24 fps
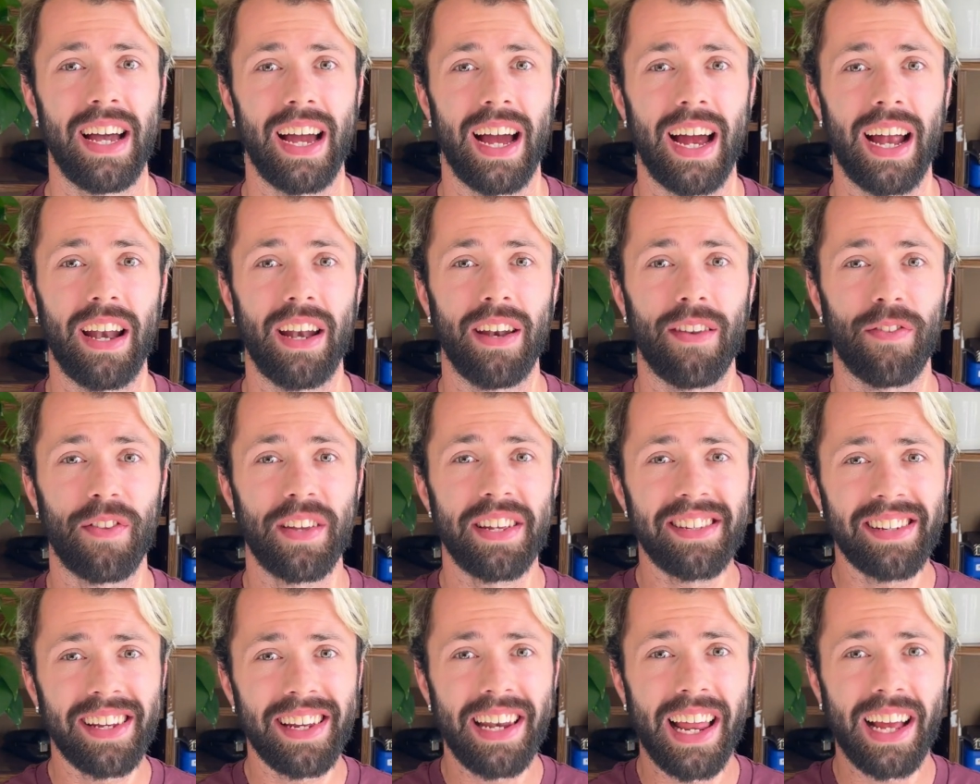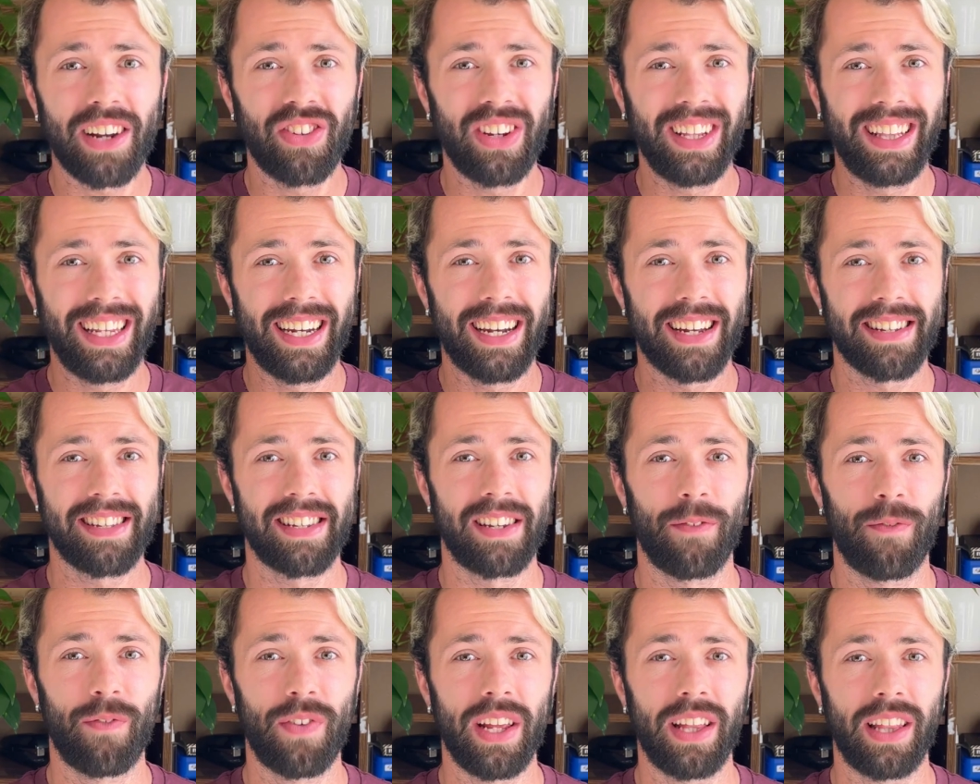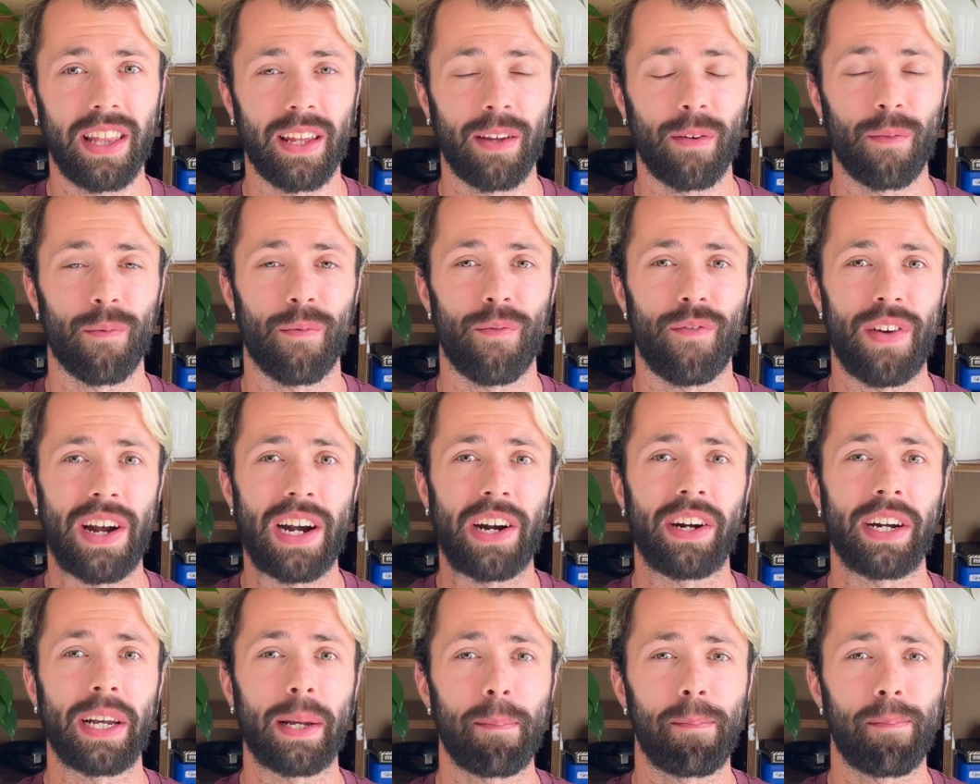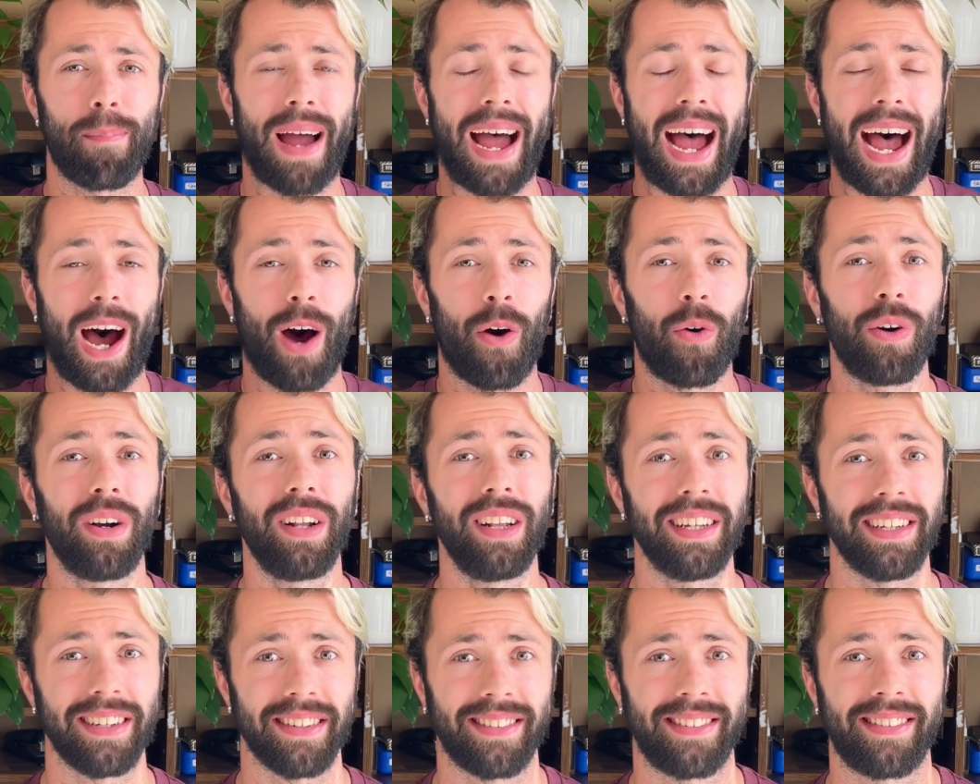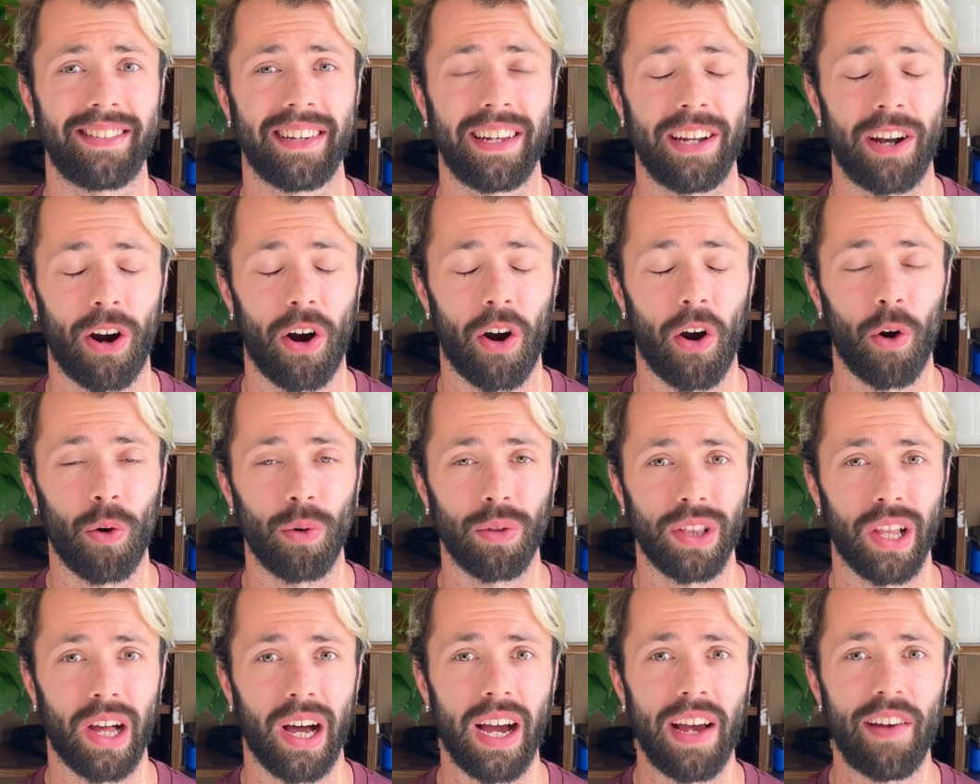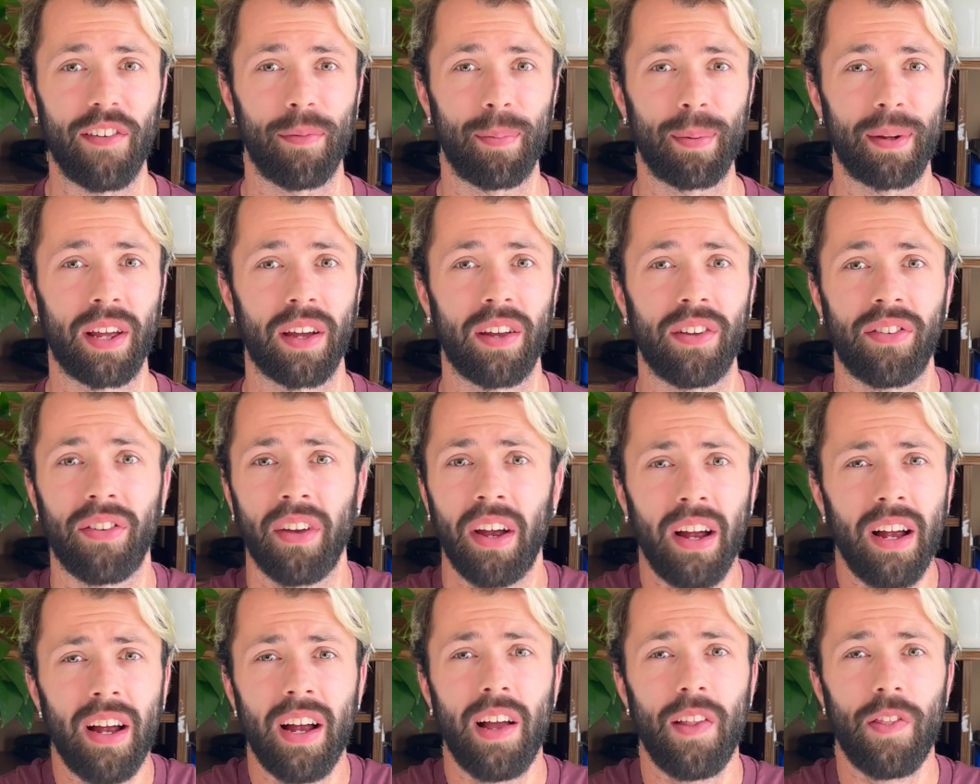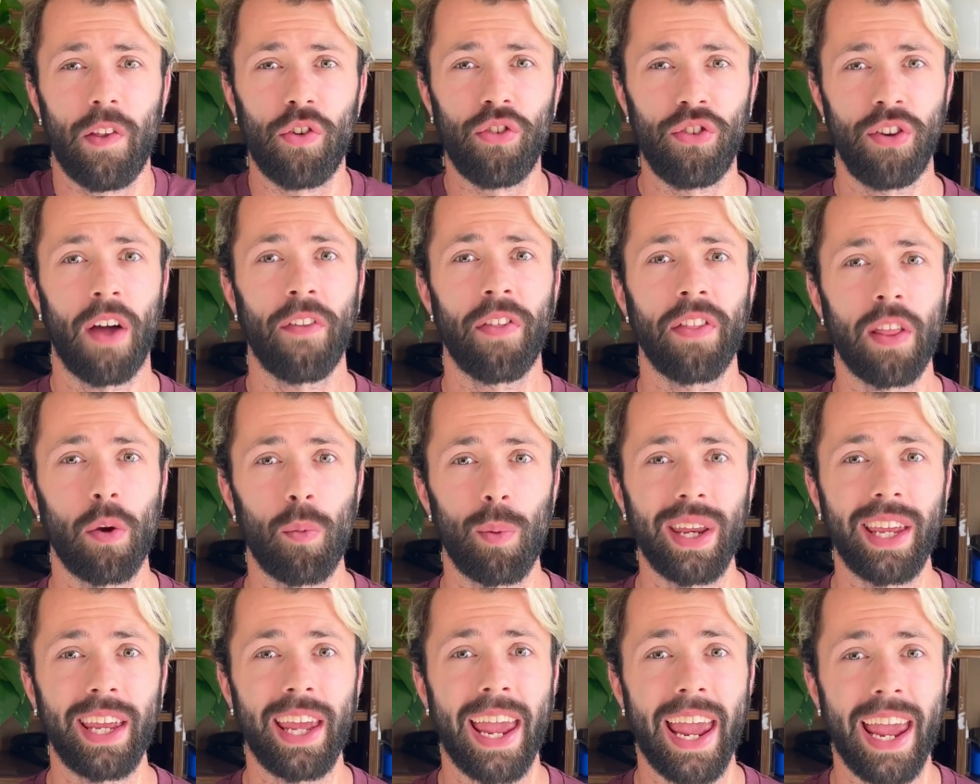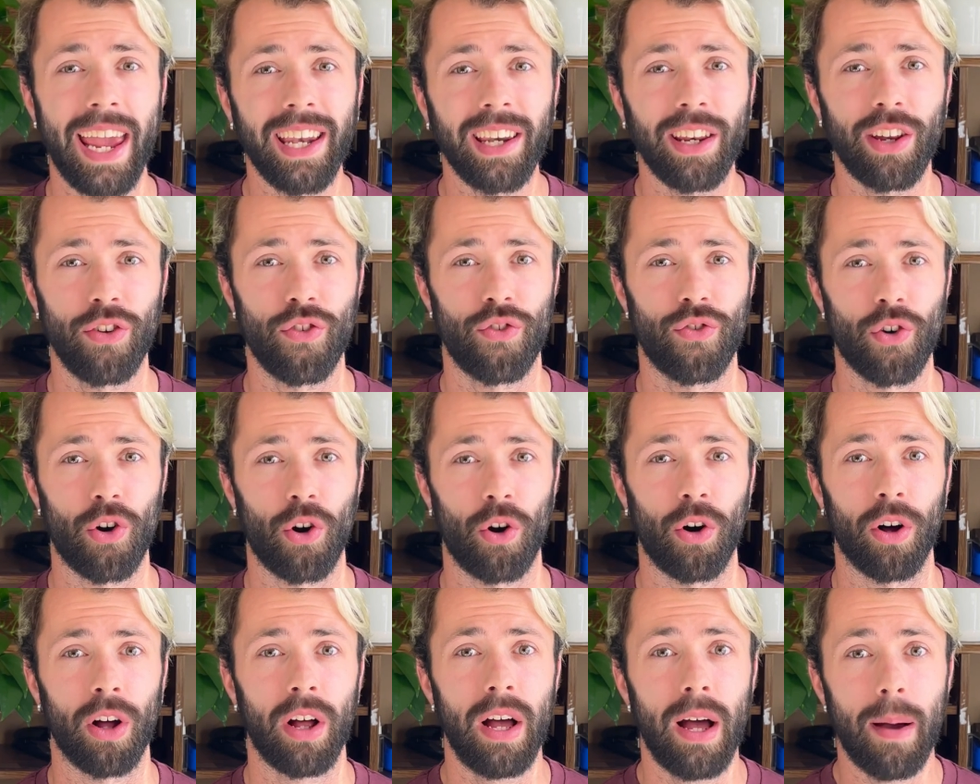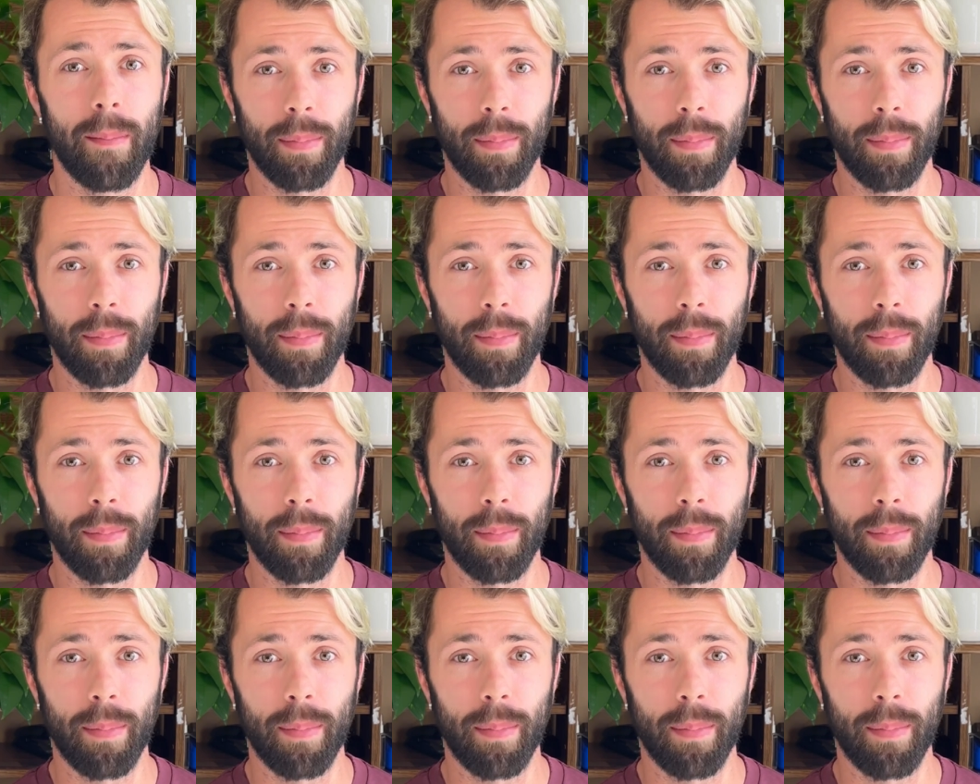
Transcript: And this can actually lead us to feeling very powerless in our own lives because there's nothing that we can control.